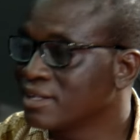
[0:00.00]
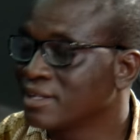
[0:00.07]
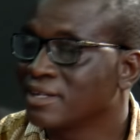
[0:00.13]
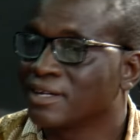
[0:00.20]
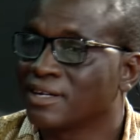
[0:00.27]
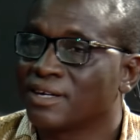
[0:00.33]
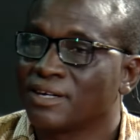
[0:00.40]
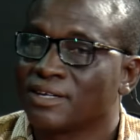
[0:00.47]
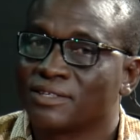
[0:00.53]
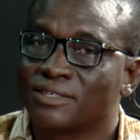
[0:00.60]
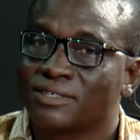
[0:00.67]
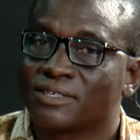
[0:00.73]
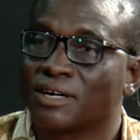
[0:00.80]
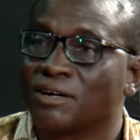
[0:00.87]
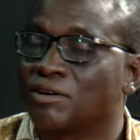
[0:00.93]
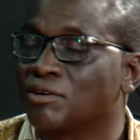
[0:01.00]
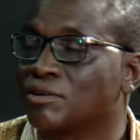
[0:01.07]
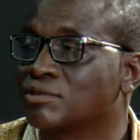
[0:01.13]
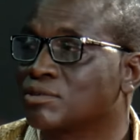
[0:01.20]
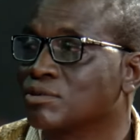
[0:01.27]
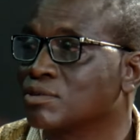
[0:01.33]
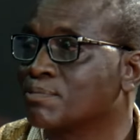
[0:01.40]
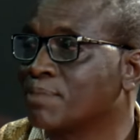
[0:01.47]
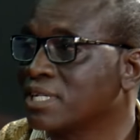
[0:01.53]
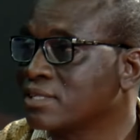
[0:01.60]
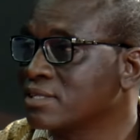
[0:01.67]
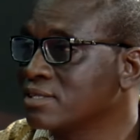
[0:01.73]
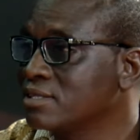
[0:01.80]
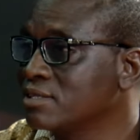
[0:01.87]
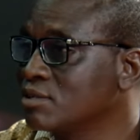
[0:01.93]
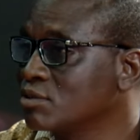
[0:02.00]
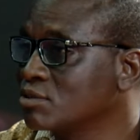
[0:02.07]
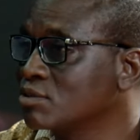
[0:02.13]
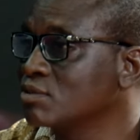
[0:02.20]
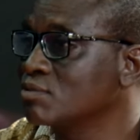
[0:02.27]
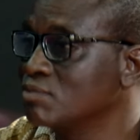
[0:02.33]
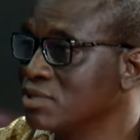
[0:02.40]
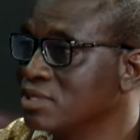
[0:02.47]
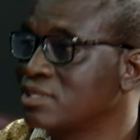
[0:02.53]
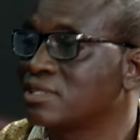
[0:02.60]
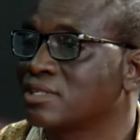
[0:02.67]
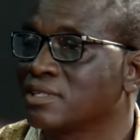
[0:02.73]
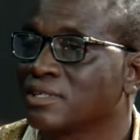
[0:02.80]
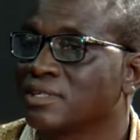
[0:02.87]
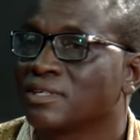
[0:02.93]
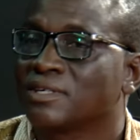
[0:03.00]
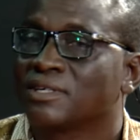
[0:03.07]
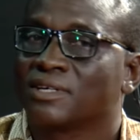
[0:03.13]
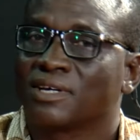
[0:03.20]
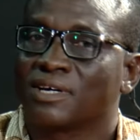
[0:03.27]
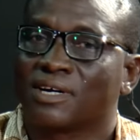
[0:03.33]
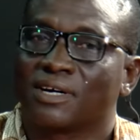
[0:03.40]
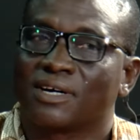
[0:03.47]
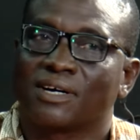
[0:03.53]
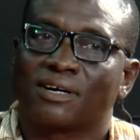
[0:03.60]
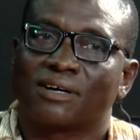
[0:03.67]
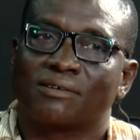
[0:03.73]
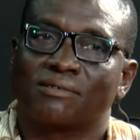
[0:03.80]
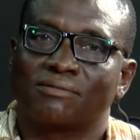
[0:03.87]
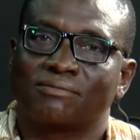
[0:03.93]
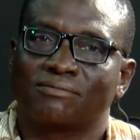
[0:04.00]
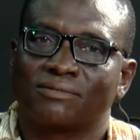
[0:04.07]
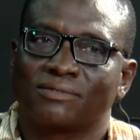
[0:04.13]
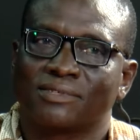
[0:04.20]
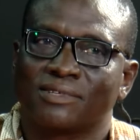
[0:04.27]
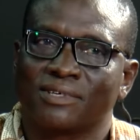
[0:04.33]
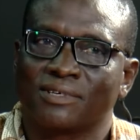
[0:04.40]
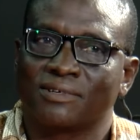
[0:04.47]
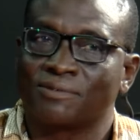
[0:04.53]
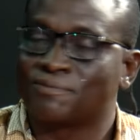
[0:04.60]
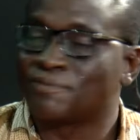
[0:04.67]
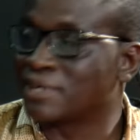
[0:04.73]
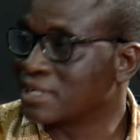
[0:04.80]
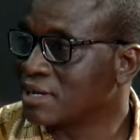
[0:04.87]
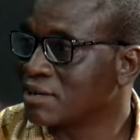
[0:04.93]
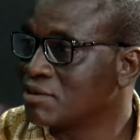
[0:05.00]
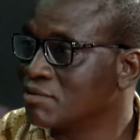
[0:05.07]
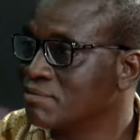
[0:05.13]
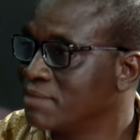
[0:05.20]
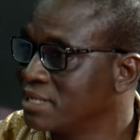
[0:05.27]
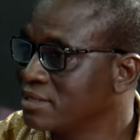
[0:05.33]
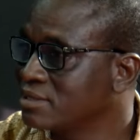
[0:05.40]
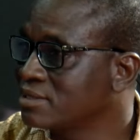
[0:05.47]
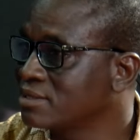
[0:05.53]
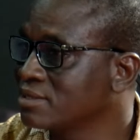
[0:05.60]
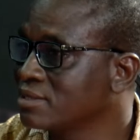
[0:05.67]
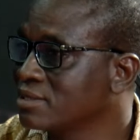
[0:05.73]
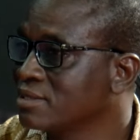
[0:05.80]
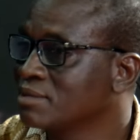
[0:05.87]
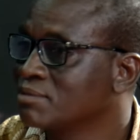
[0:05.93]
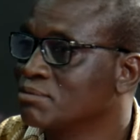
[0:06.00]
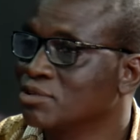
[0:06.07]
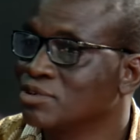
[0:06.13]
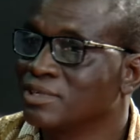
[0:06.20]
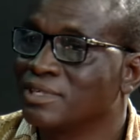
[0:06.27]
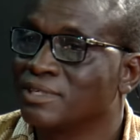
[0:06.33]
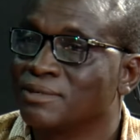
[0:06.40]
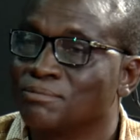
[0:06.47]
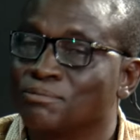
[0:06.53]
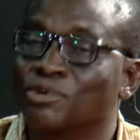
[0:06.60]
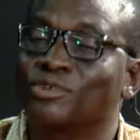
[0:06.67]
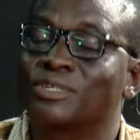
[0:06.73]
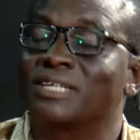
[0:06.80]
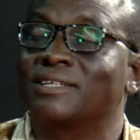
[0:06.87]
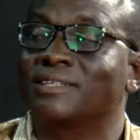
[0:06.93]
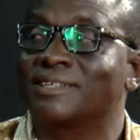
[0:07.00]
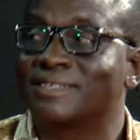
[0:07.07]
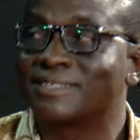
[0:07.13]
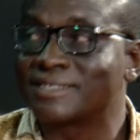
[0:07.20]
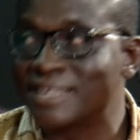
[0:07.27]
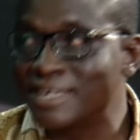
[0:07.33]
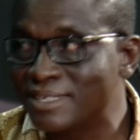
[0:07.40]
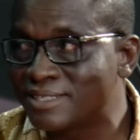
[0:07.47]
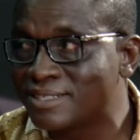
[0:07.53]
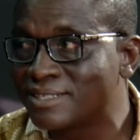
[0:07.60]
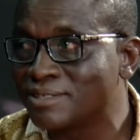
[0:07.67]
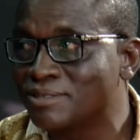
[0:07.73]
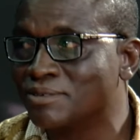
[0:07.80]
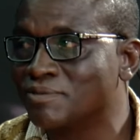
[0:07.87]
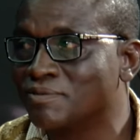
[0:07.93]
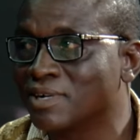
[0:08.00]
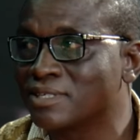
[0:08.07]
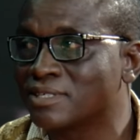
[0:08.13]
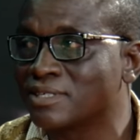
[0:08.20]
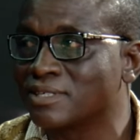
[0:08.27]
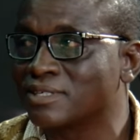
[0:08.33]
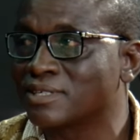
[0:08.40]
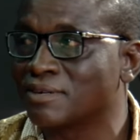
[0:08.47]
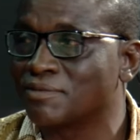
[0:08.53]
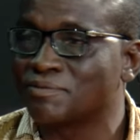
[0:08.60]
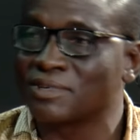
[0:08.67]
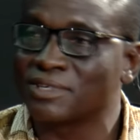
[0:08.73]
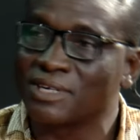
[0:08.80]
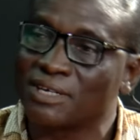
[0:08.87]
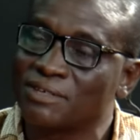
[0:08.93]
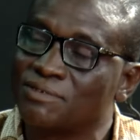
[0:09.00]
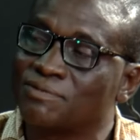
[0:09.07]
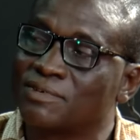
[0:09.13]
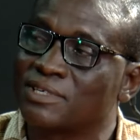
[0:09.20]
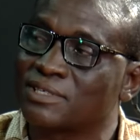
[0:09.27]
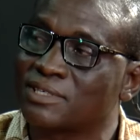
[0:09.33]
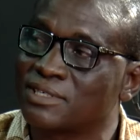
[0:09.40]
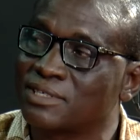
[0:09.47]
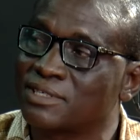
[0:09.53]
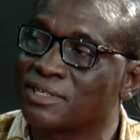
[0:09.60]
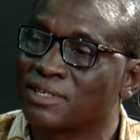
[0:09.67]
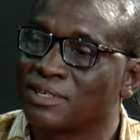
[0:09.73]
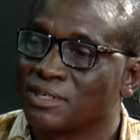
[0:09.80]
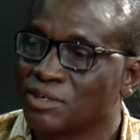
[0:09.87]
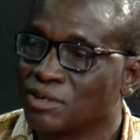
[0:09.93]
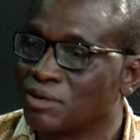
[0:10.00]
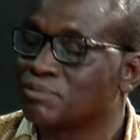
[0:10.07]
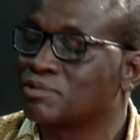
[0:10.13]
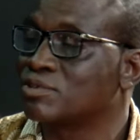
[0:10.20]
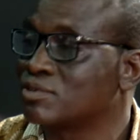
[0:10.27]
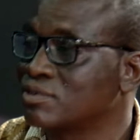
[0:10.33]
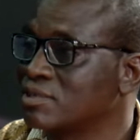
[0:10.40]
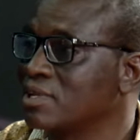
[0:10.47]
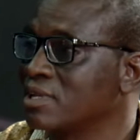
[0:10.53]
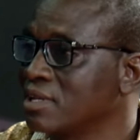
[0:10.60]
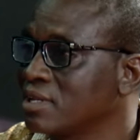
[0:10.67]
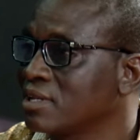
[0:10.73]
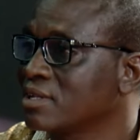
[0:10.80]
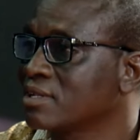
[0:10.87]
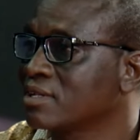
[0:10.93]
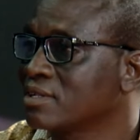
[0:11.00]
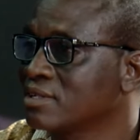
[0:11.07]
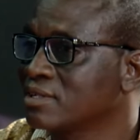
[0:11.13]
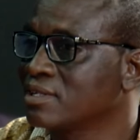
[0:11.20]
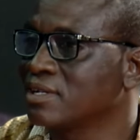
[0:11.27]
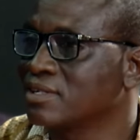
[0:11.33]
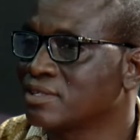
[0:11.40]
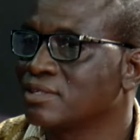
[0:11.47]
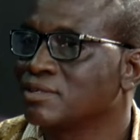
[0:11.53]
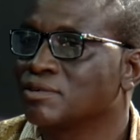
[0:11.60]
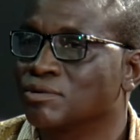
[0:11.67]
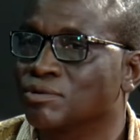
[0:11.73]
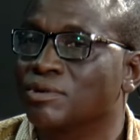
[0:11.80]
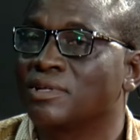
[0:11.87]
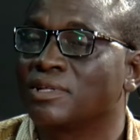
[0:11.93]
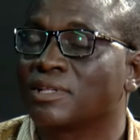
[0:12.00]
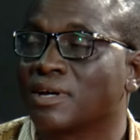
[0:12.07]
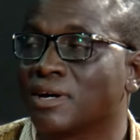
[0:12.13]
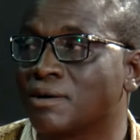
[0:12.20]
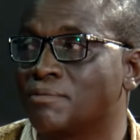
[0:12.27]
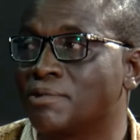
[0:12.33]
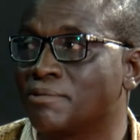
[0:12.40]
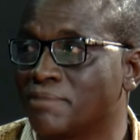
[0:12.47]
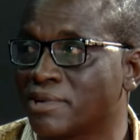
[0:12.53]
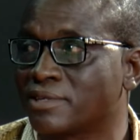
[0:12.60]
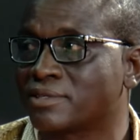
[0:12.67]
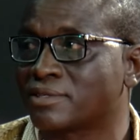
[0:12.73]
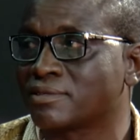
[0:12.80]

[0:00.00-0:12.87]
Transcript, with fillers: Uh, these are all third-party deductions, which uh, the federal government, both, the, both in the state universities and federal universities up to today, they are still holding our members.